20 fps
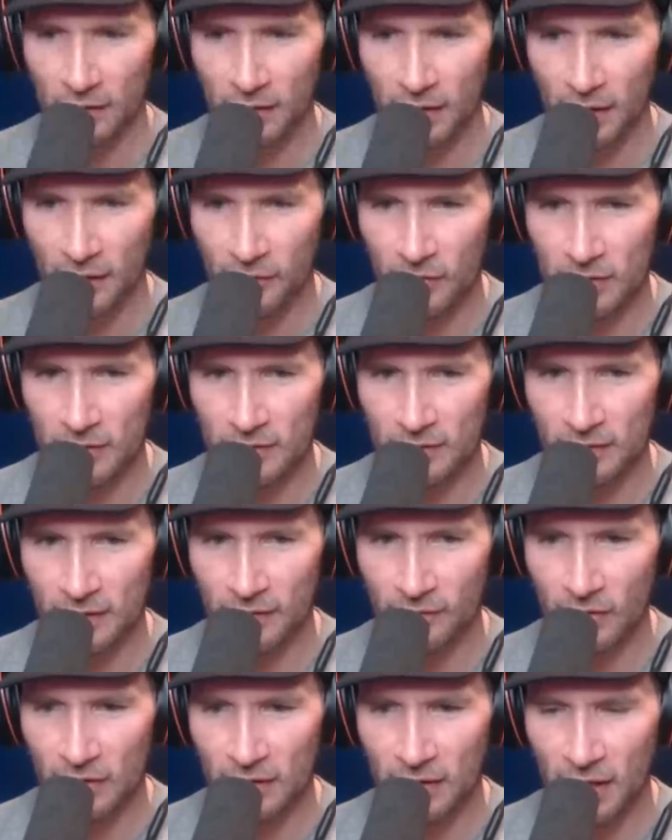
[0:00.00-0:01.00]
Kevin is
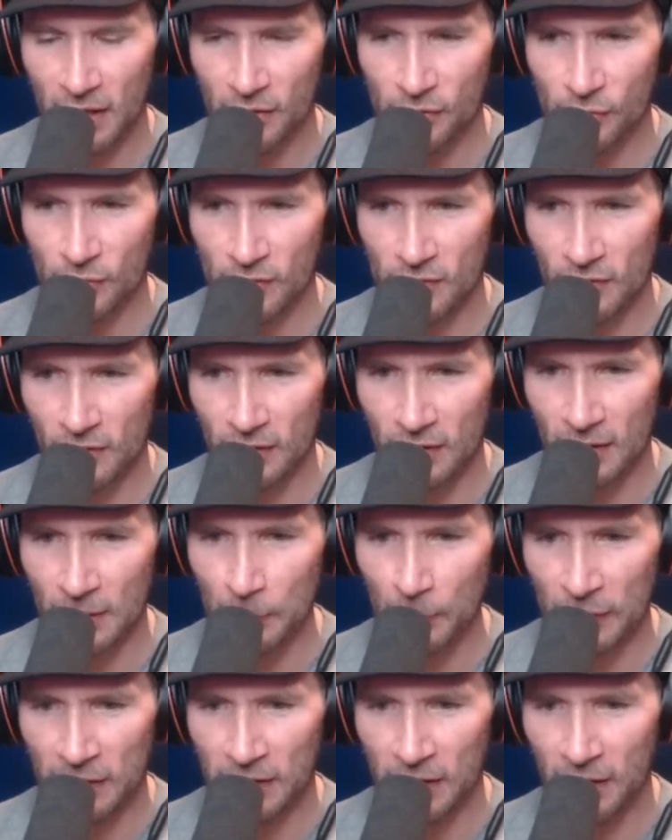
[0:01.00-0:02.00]
living dangerously,
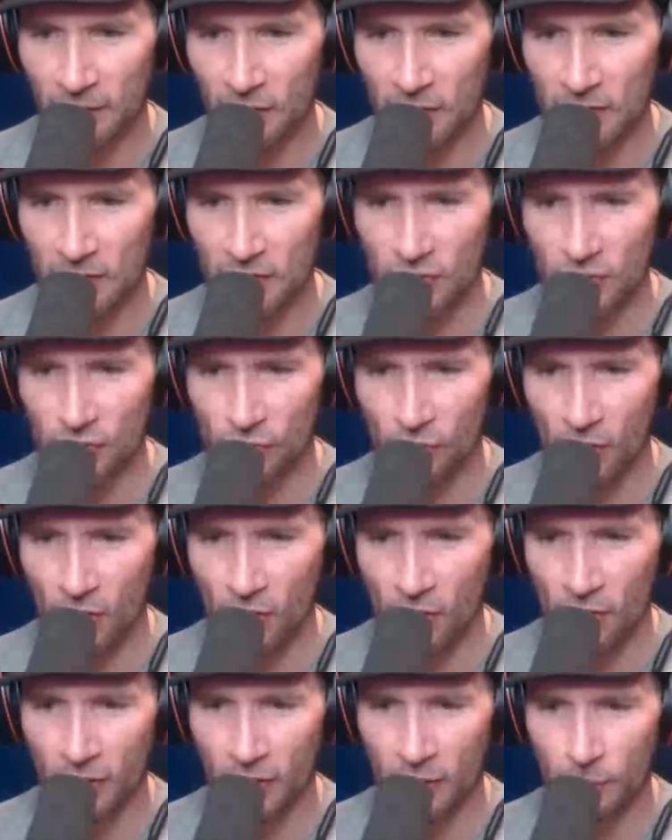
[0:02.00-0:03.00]
but Kevin is
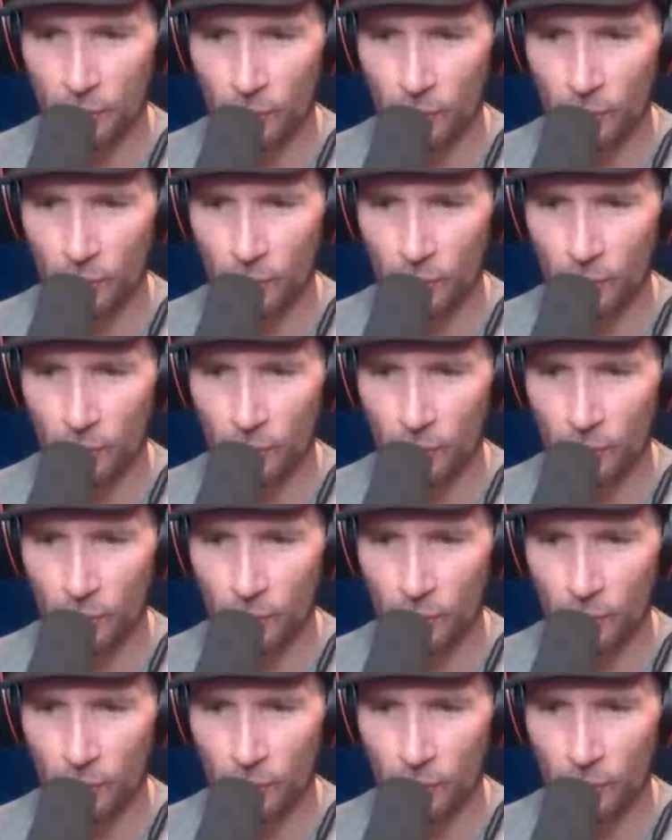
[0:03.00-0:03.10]
strong and